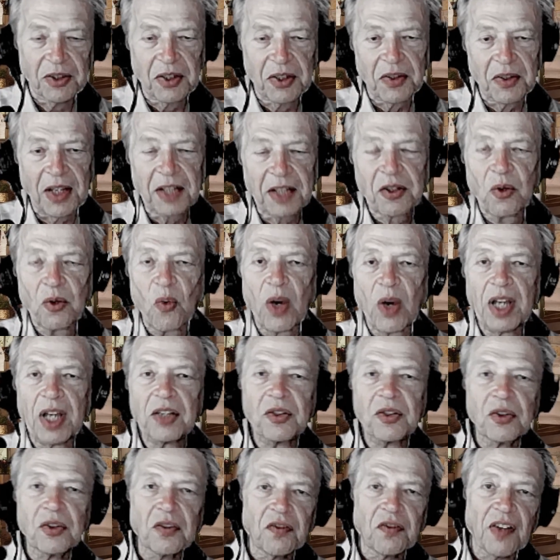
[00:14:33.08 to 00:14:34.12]
and that's a way
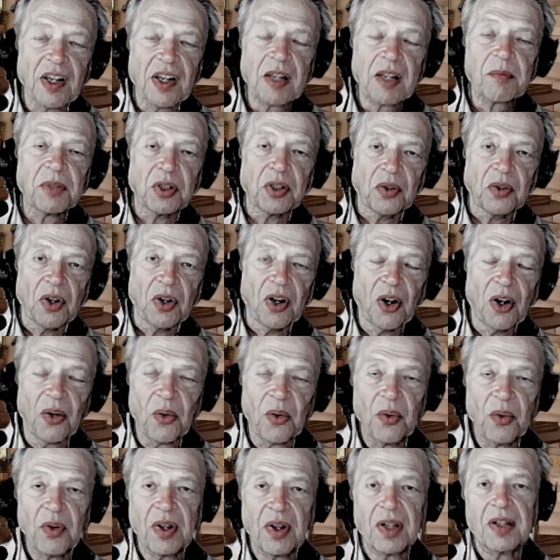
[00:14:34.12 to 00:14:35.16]
to develop your
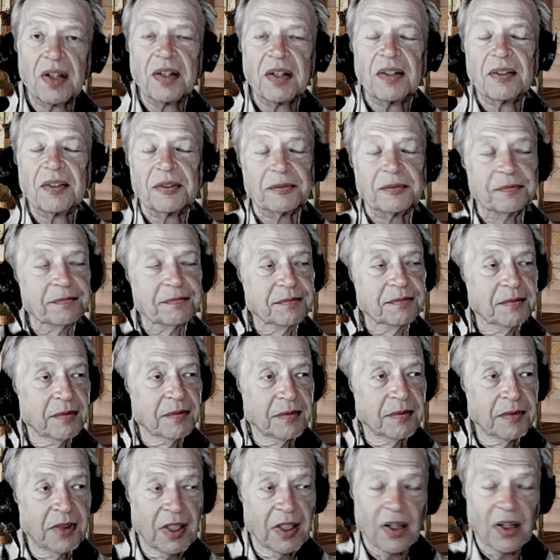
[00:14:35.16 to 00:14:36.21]
own.
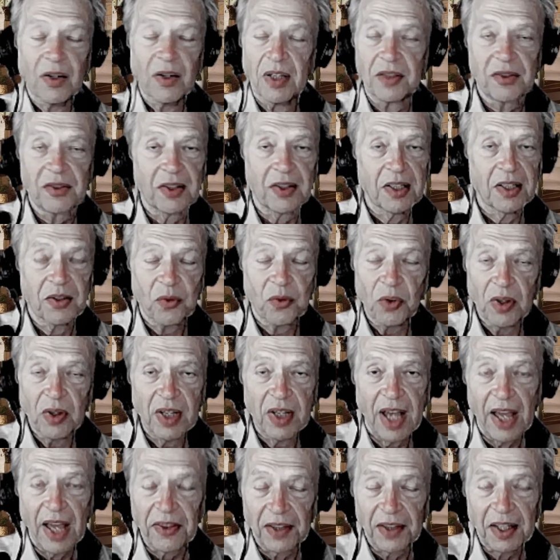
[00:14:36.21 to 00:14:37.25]
It's
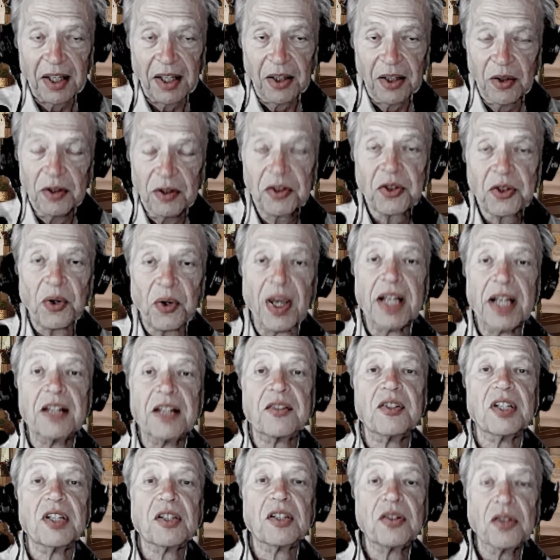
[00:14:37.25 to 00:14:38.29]
really, I think, a good
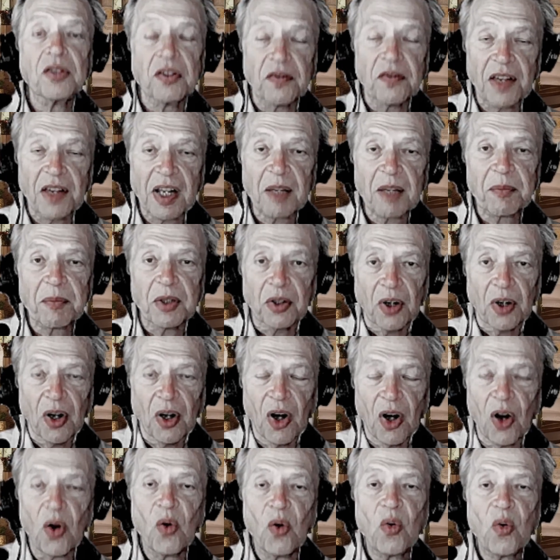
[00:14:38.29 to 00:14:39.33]
strategy to develop your
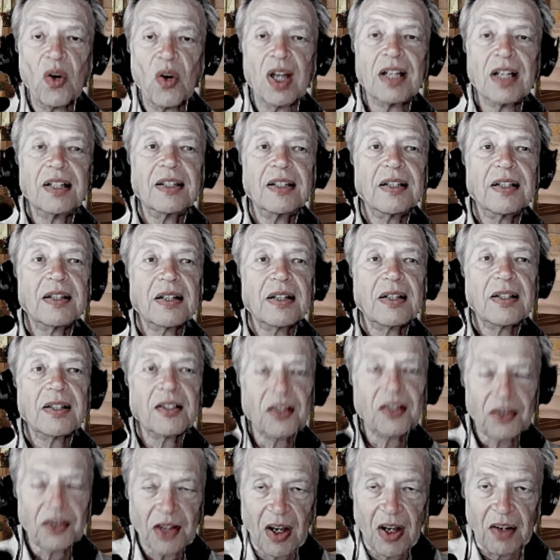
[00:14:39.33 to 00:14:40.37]
own
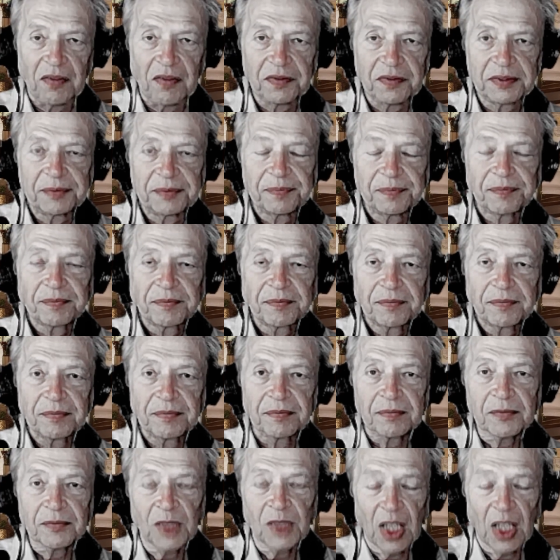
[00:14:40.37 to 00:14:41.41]
self.
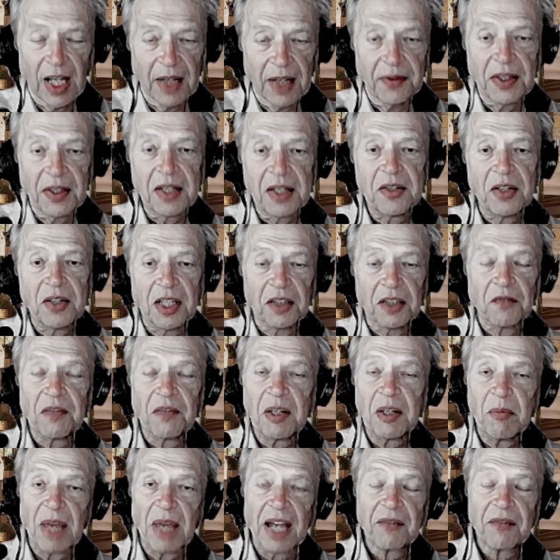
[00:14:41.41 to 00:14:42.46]
And then you get the
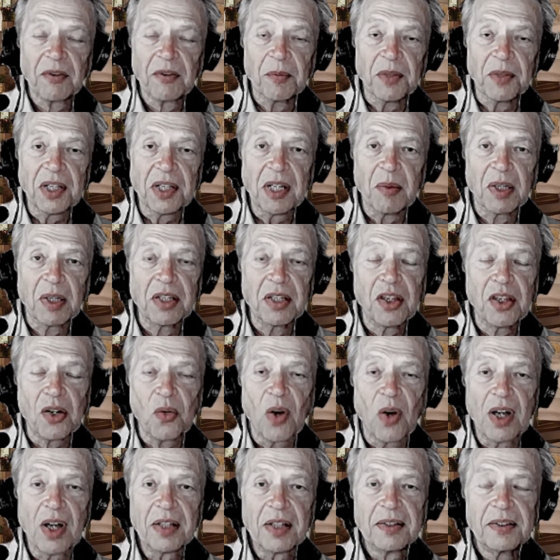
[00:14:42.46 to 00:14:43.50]
feedback from them, and you know
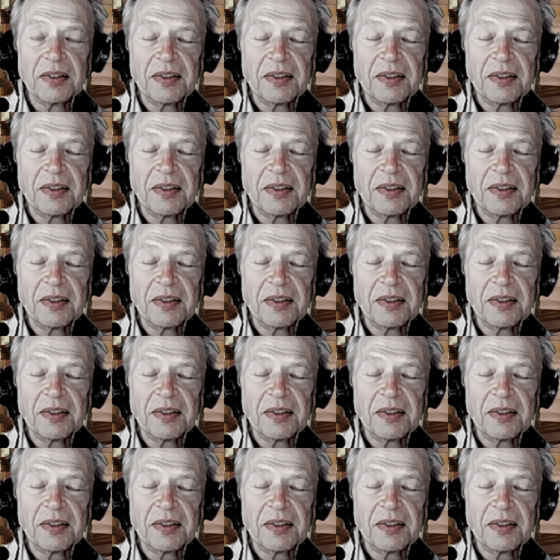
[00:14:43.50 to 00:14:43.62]
what?